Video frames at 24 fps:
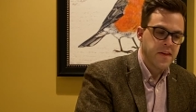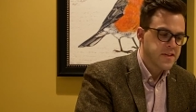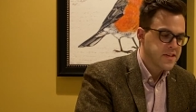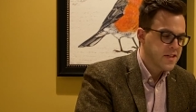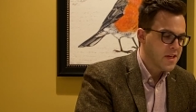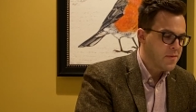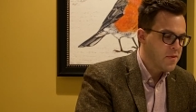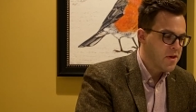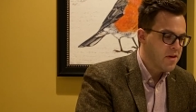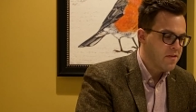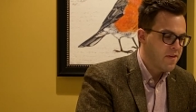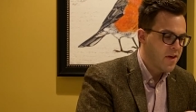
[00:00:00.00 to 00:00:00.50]
These
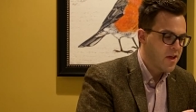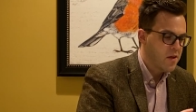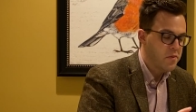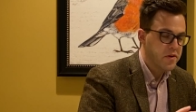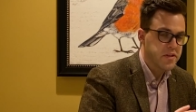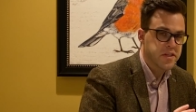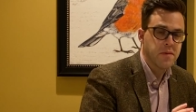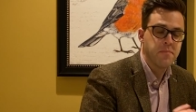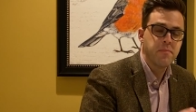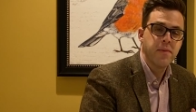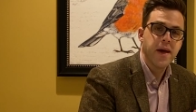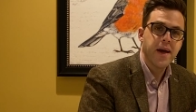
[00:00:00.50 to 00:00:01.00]
can be
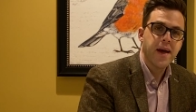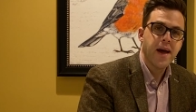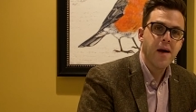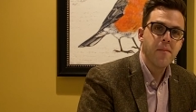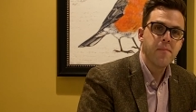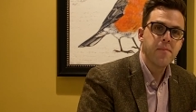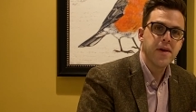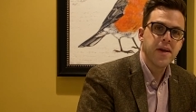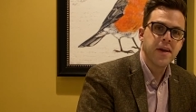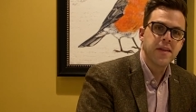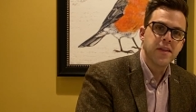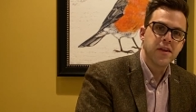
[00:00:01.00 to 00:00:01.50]
available to pick
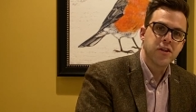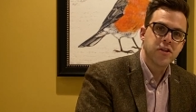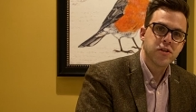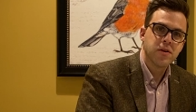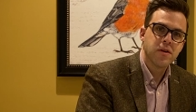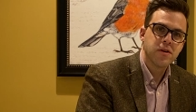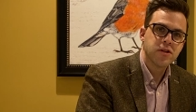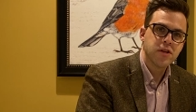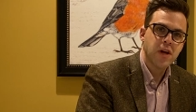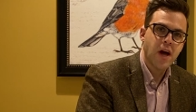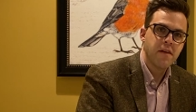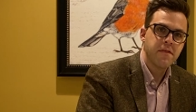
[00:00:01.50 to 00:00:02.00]
up in the
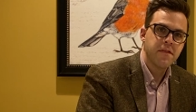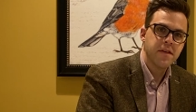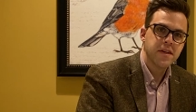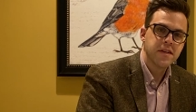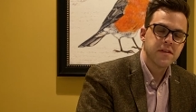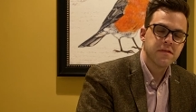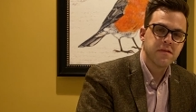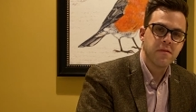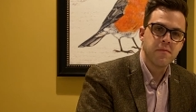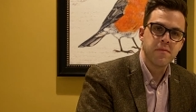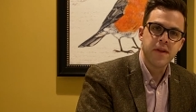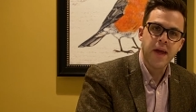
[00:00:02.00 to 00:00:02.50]
church
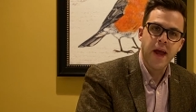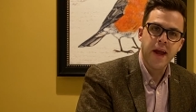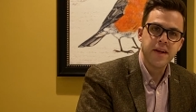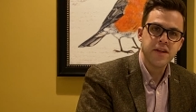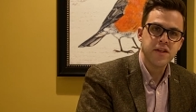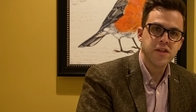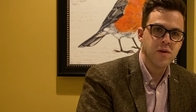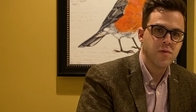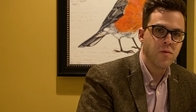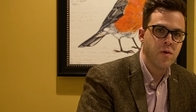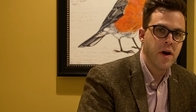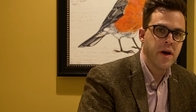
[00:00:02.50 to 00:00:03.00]
office from
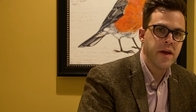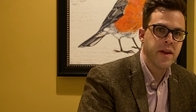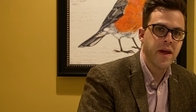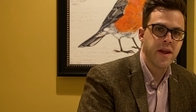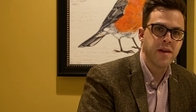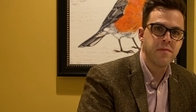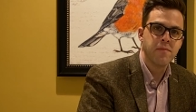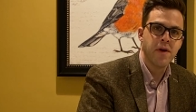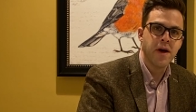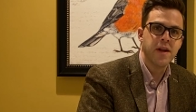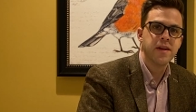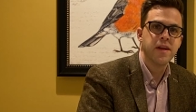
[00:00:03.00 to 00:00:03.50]
9 to 1
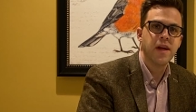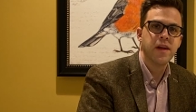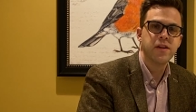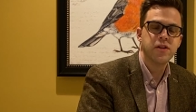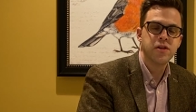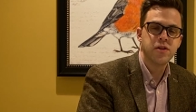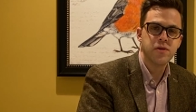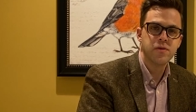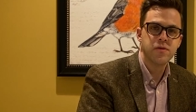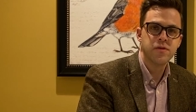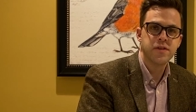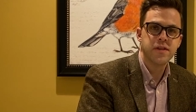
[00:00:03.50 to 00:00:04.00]
on
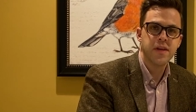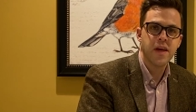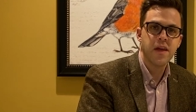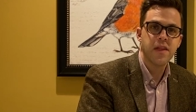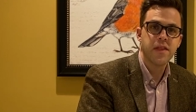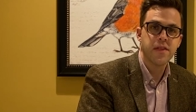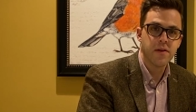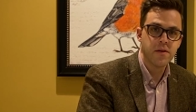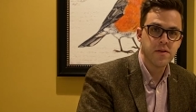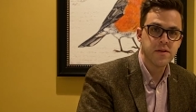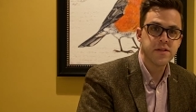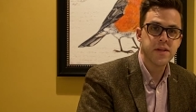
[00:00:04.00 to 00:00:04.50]
Monday,
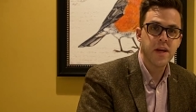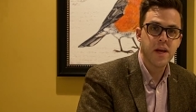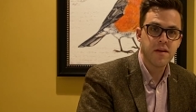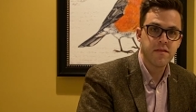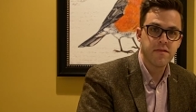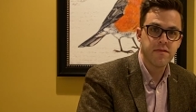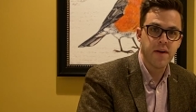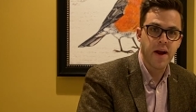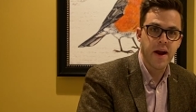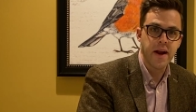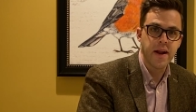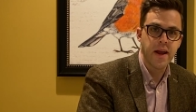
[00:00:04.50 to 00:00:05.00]
Tuesday, Thursday,
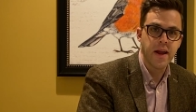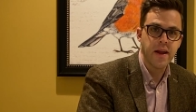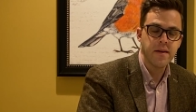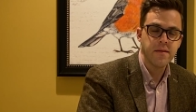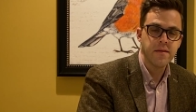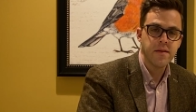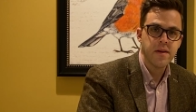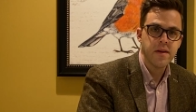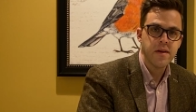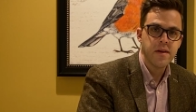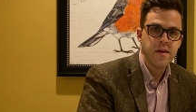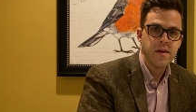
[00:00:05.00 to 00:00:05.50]
and
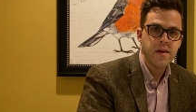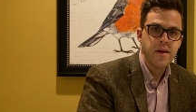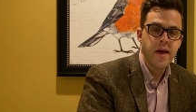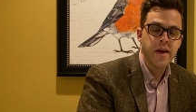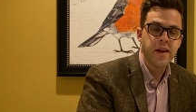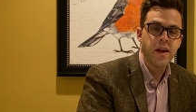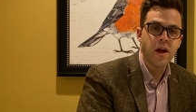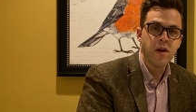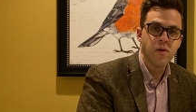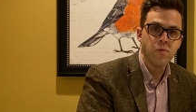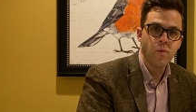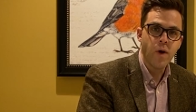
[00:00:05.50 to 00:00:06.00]
Friday.
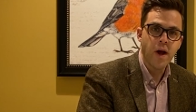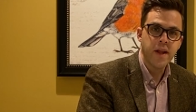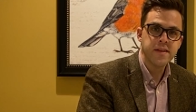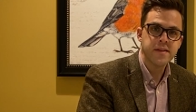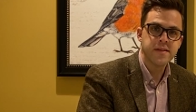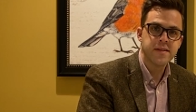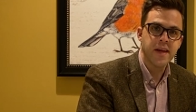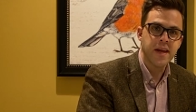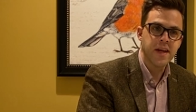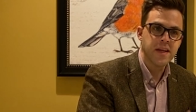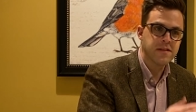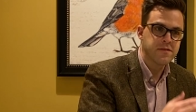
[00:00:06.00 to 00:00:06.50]
And on
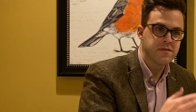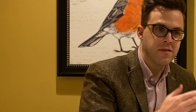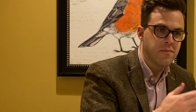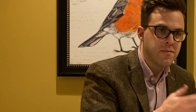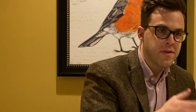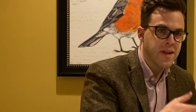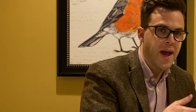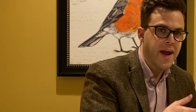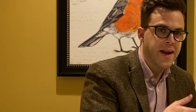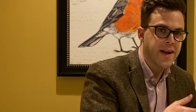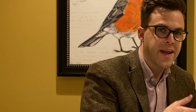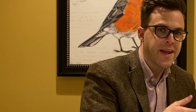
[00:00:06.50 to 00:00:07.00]
Wednesdays
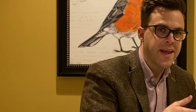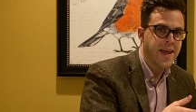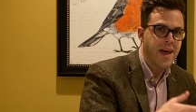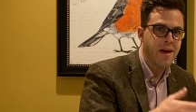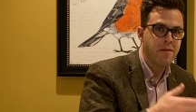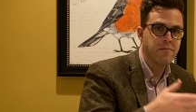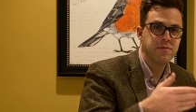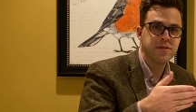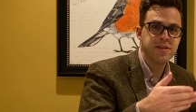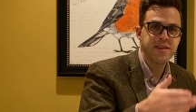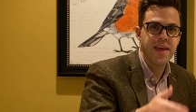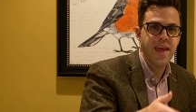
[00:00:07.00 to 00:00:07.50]
from 9
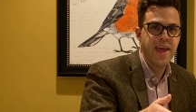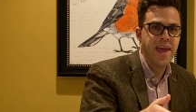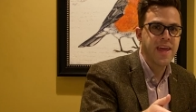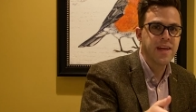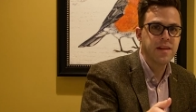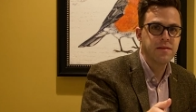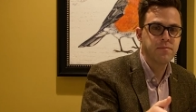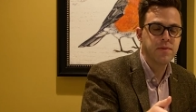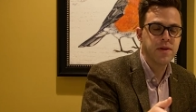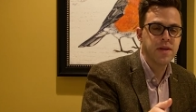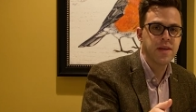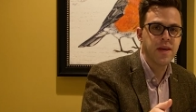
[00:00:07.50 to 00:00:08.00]
a.m. to
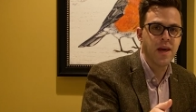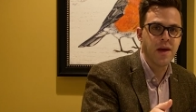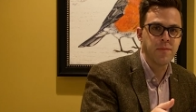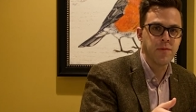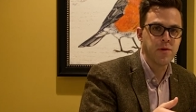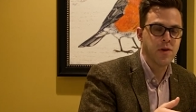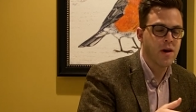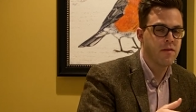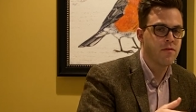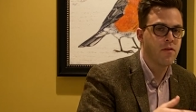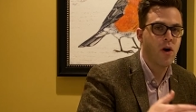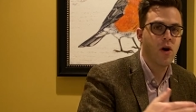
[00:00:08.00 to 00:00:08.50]
8
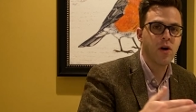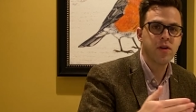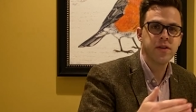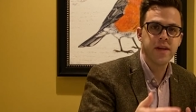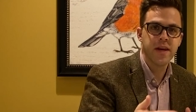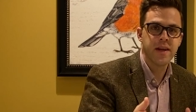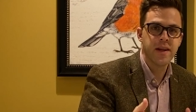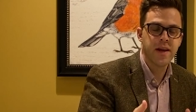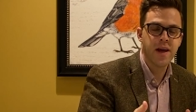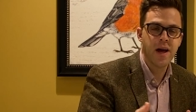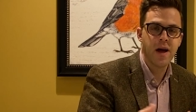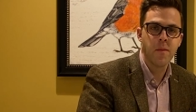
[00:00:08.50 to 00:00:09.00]
p.m. You have all
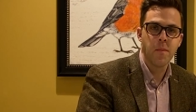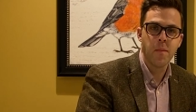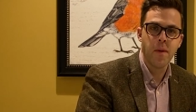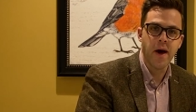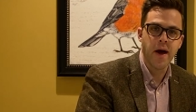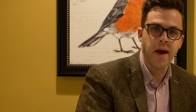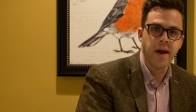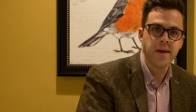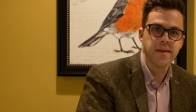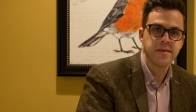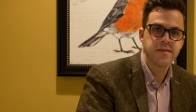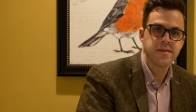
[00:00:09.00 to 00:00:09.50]
day to come
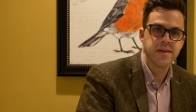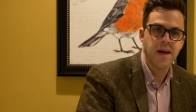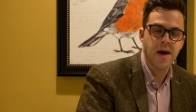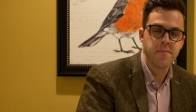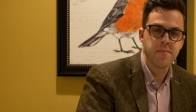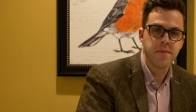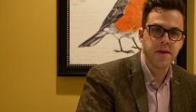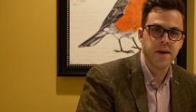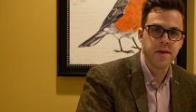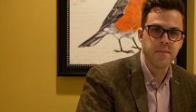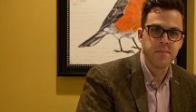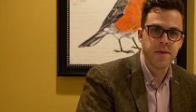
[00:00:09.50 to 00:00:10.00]
by and
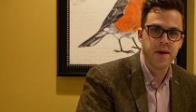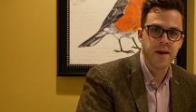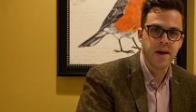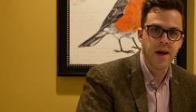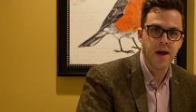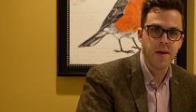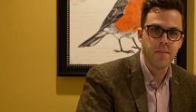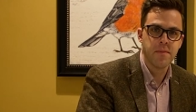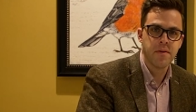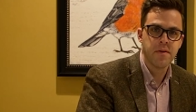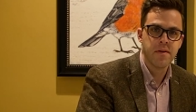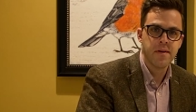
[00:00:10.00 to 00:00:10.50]
stop and pick
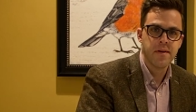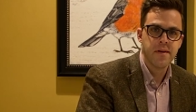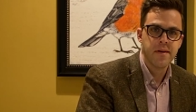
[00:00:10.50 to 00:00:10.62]
up.